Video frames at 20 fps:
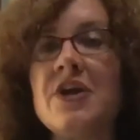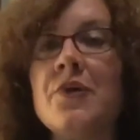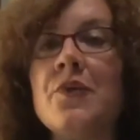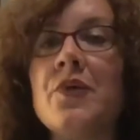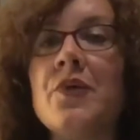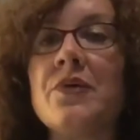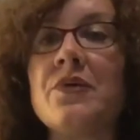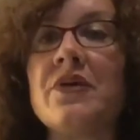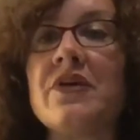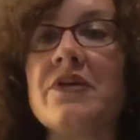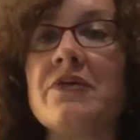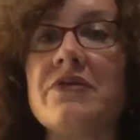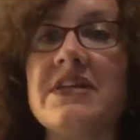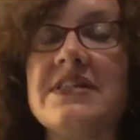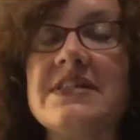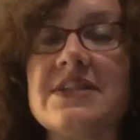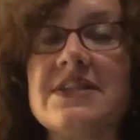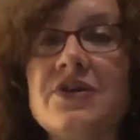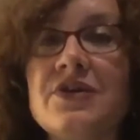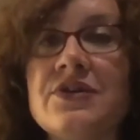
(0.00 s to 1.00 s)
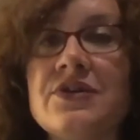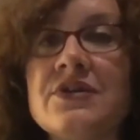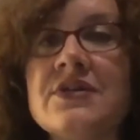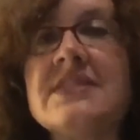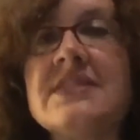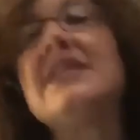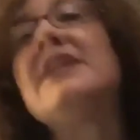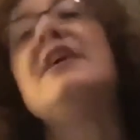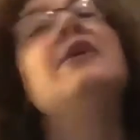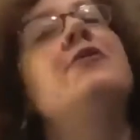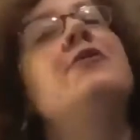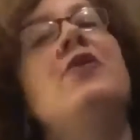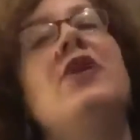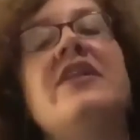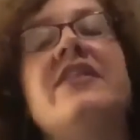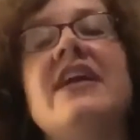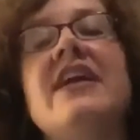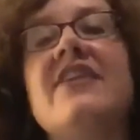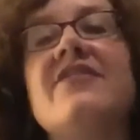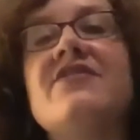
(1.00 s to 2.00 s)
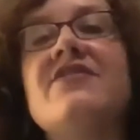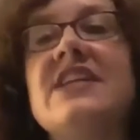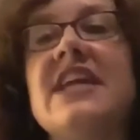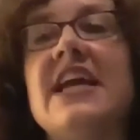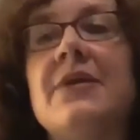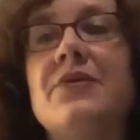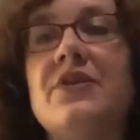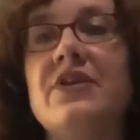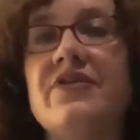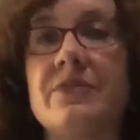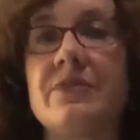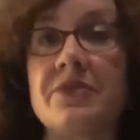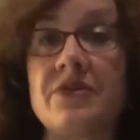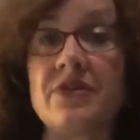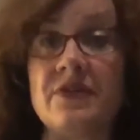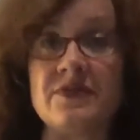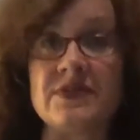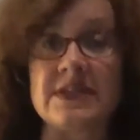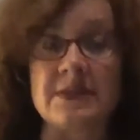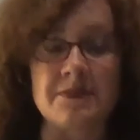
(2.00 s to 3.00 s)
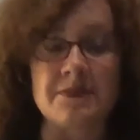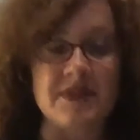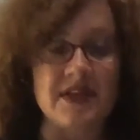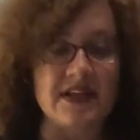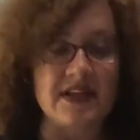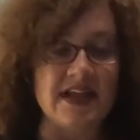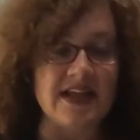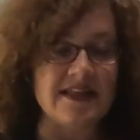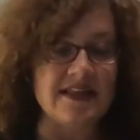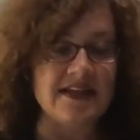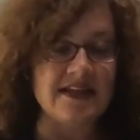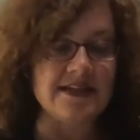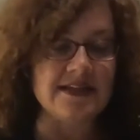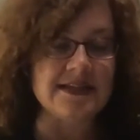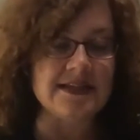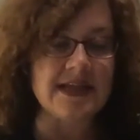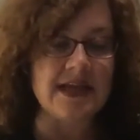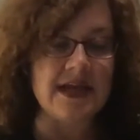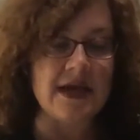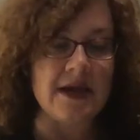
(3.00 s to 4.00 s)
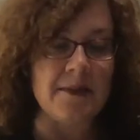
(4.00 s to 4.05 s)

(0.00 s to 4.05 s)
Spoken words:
what were the results and why the FDA would have approved something like this,